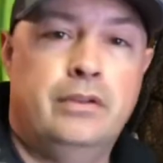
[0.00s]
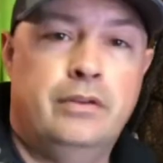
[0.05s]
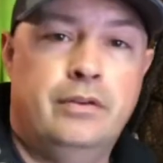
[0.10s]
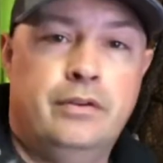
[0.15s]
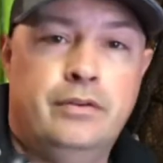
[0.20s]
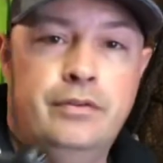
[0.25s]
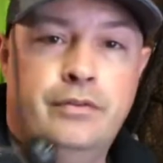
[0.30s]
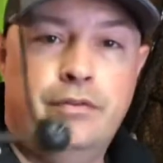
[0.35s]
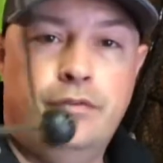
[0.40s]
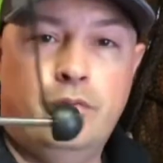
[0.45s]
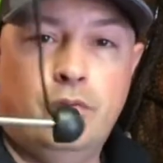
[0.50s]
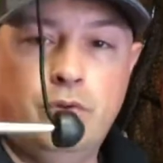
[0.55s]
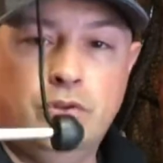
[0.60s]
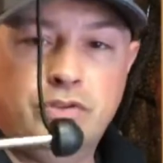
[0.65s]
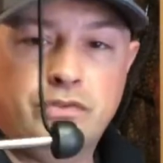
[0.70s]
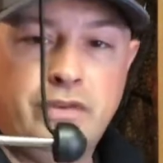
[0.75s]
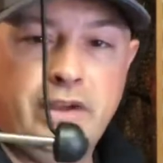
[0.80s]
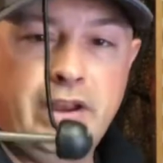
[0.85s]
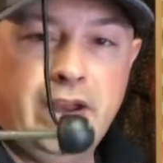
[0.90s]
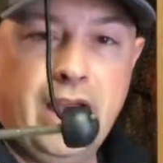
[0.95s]
falls
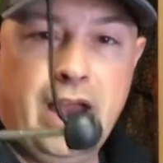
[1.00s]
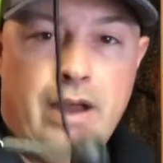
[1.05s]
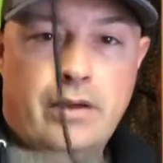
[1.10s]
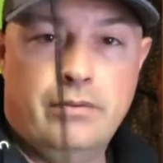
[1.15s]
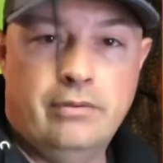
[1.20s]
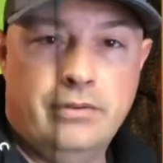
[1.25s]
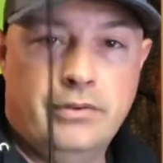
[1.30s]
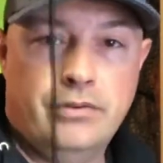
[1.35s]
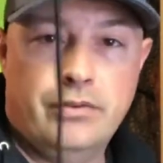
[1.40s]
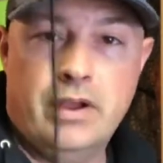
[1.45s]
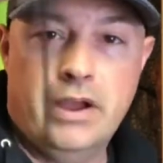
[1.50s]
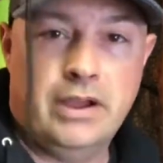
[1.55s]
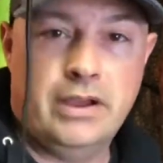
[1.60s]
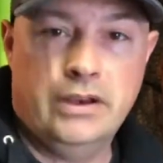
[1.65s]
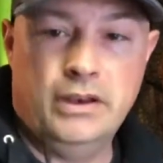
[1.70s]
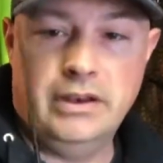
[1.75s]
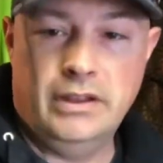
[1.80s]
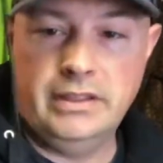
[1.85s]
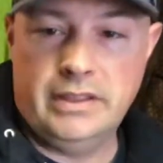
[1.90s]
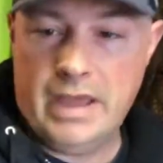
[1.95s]
right out. You're not going to
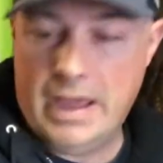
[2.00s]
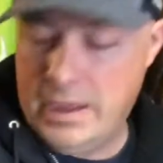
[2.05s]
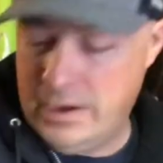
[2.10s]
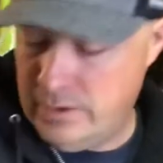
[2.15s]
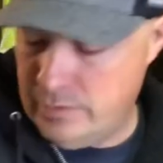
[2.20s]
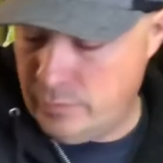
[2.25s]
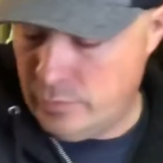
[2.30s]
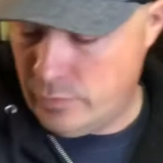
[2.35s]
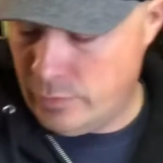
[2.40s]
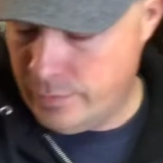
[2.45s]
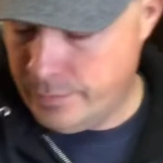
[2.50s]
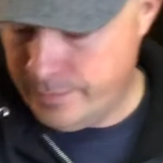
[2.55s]
need that anymore.